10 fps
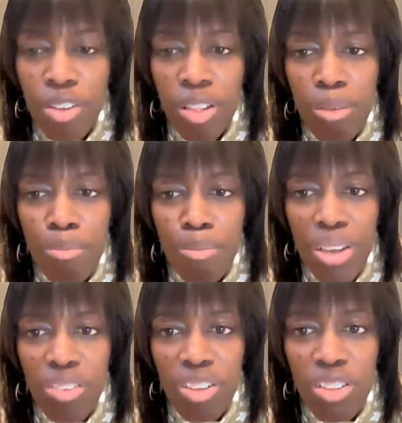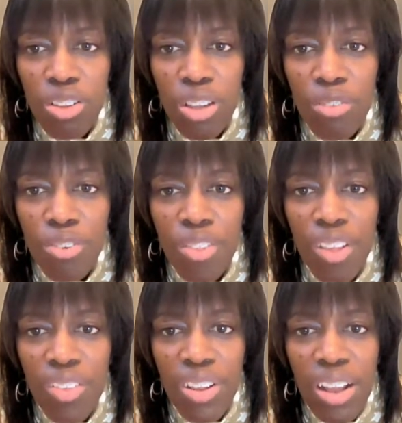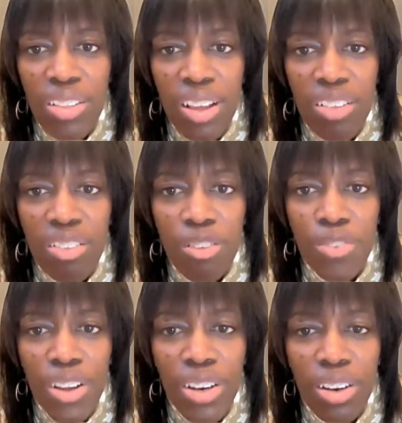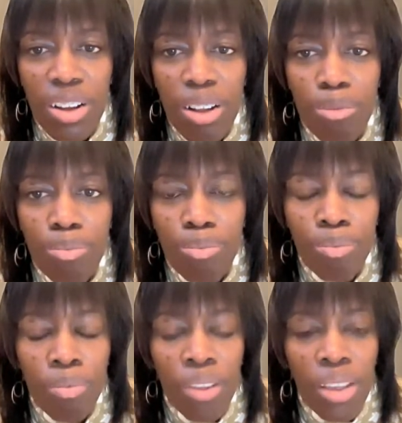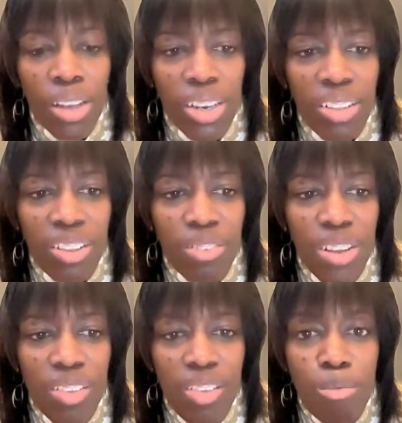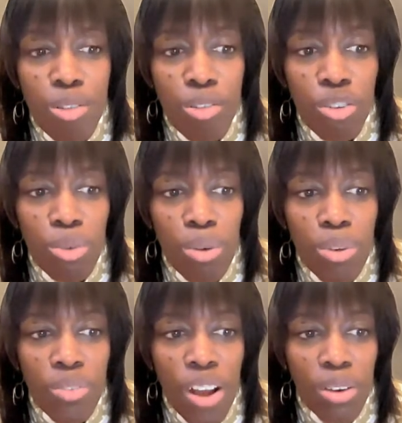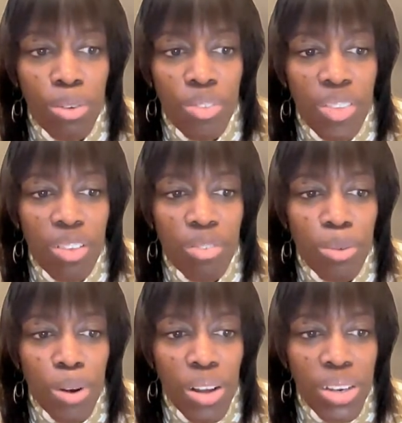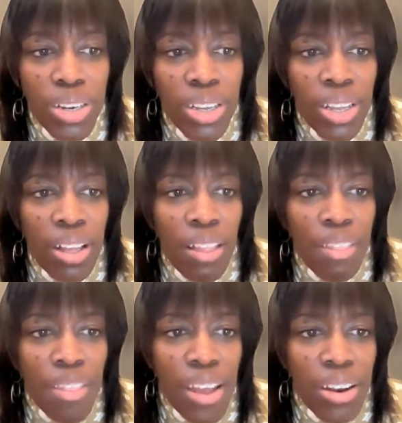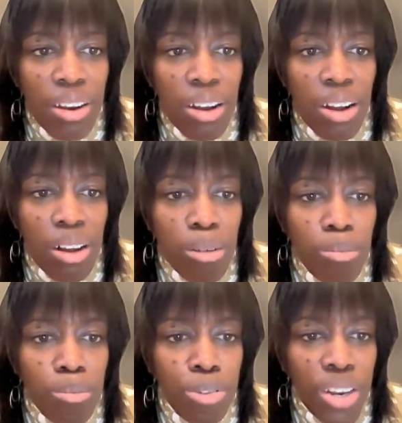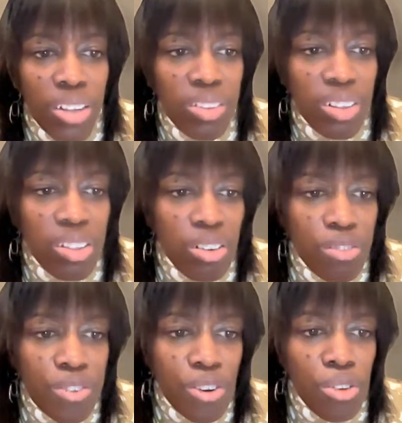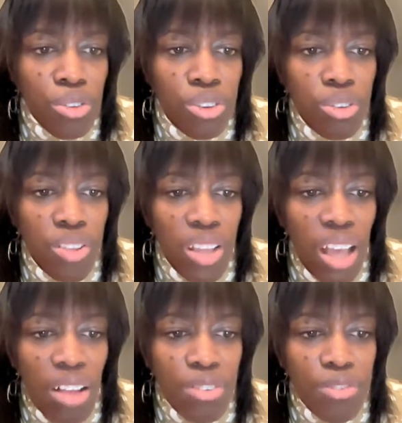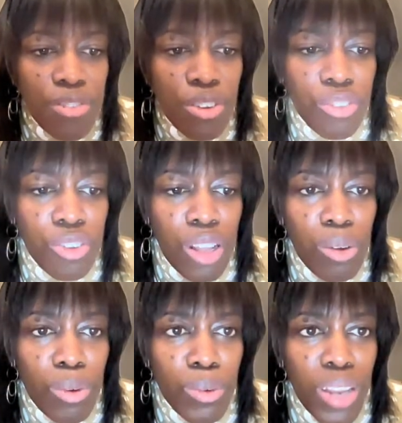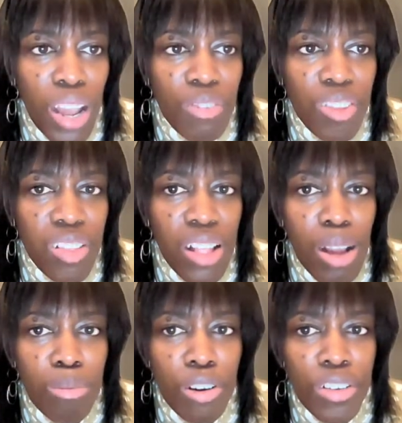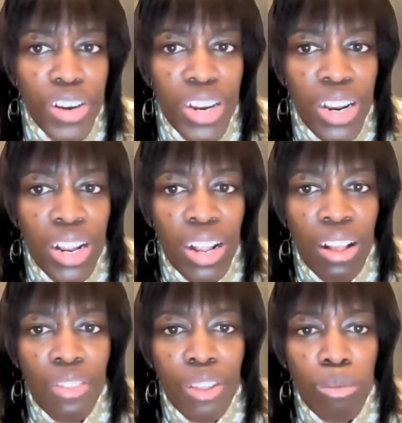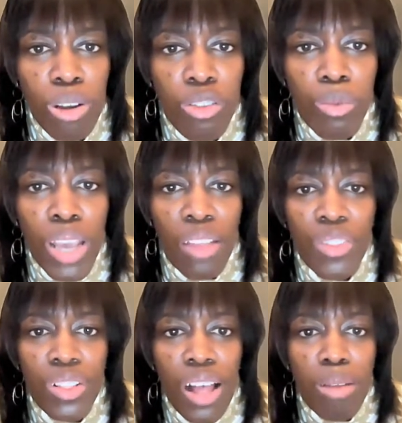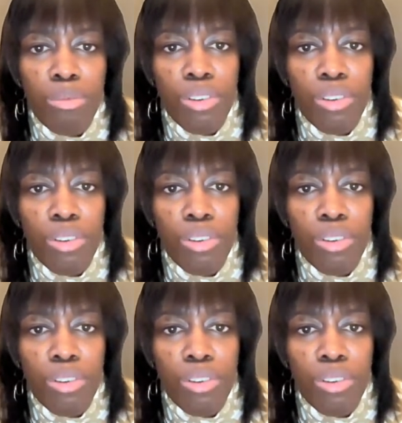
filtered them based on looking for things that had disulfide connectivity similar to what we found with TV1, then predicted their fold using AlphaFold so that we would have this library. Then once we had